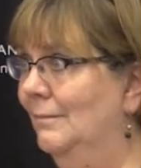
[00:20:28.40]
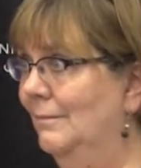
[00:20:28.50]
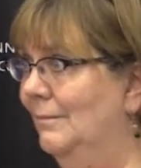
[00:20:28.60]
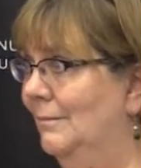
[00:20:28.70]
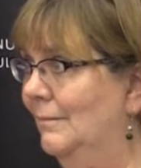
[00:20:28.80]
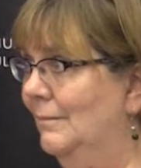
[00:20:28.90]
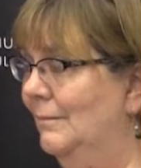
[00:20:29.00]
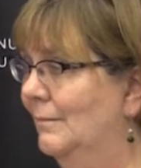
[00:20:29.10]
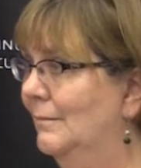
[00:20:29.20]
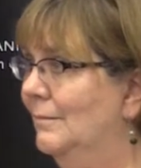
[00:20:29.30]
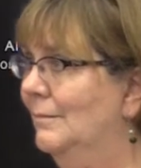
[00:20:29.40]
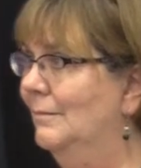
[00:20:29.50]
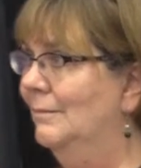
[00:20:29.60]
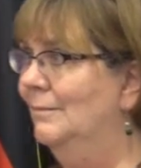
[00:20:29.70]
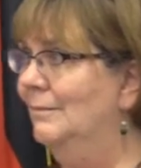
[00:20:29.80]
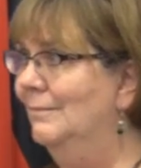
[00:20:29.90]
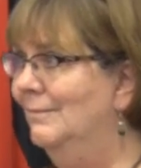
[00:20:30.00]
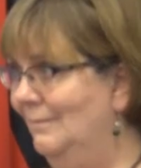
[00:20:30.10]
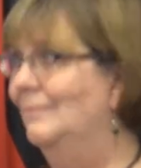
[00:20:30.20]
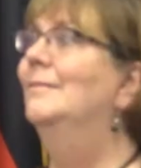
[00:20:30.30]
the, the, role of
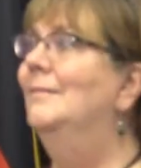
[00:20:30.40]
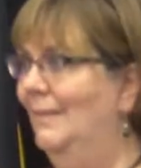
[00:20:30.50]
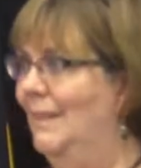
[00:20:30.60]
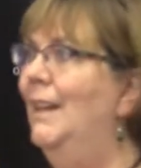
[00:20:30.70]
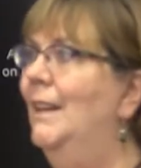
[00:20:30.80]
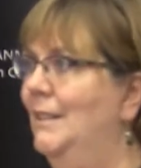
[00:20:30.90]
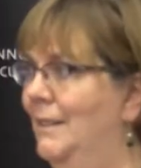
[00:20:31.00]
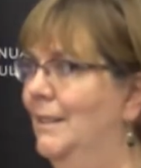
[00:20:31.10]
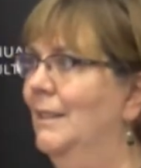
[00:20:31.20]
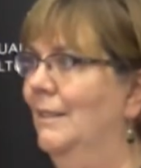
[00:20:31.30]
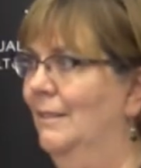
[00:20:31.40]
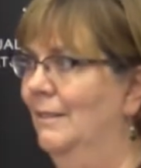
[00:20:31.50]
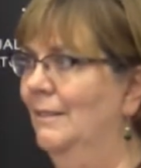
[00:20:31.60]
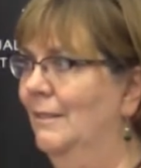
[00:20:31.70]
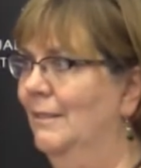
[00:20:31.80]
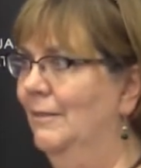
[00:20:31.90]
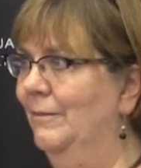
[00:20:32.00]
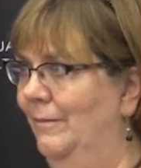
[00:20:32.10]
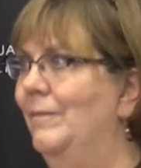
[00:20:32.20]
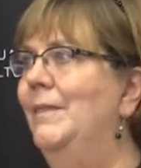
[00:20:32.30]
educators is really yes. very very important
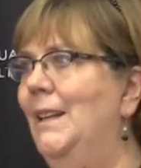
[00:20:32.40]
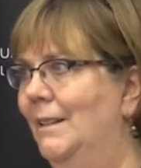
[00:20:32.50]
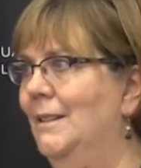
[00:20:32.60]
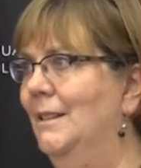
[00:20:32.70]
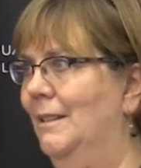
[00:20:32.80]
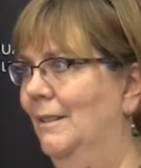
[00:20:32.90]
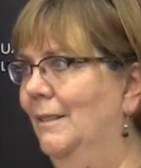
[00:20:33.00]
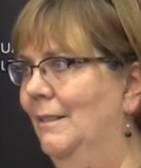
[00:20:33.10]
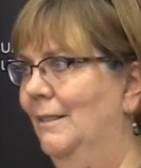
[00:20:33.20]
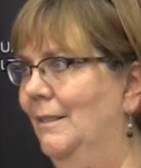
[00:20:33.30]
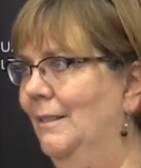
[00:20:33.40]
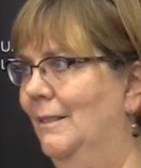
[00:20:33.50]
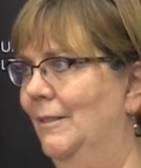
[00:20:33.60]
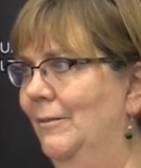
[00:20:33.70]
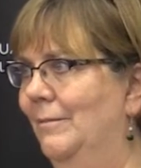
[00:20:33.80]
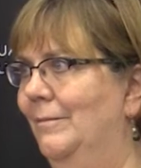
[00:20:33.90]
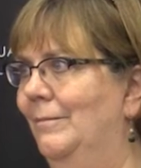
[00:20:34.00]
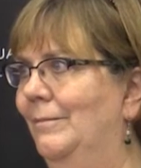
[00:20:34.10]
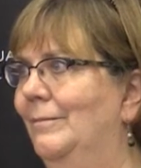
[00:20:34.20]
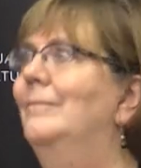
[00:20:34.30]
nowadays, and the power power
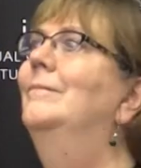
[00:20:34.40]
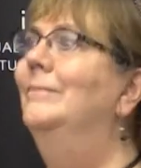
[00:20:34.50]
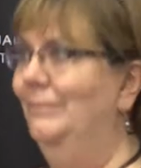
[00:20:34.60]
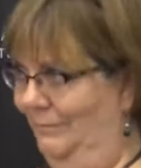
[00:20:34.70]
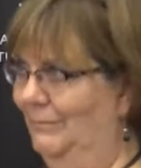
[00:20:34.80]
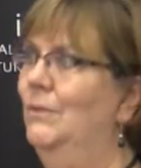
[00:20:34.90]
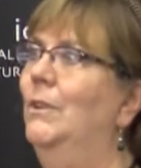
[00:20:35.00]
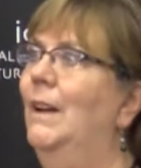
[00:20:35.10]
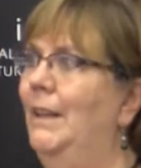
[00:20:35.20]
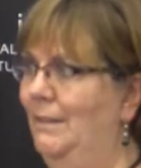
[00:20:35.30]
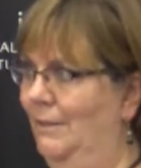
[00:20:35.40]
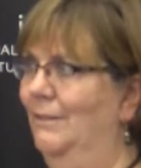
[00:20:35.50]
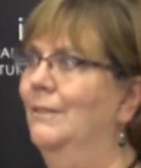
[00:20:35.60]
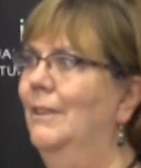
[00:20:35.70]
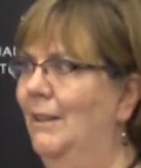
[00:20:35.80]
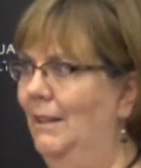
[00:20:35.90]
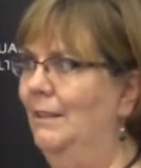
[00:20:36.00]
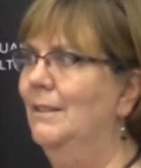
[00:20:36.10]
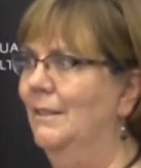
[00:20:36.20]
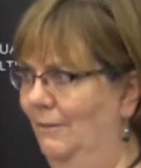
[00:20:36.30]
of knowledge, of right. course, is the bigger
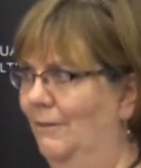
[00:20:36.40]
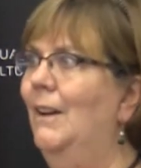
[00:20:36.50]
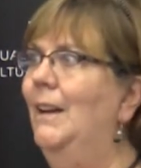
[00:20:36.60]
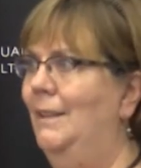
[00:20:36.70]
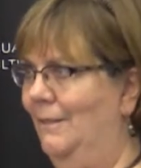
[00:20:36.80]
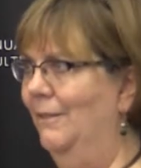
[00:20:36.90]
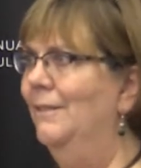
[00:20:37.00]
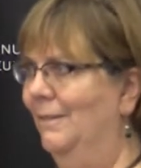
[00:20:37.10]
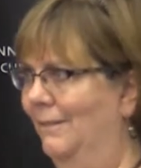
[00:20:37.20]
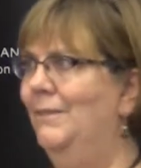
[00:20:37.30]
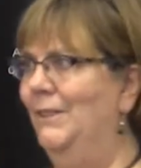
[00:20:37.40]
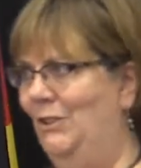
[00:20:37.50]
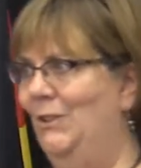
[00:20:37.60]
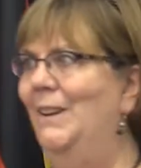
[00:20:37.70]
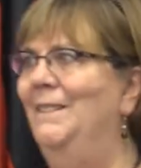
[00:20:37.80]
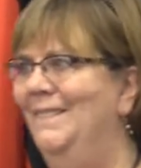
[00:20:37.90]
one in this right. planet. For sure.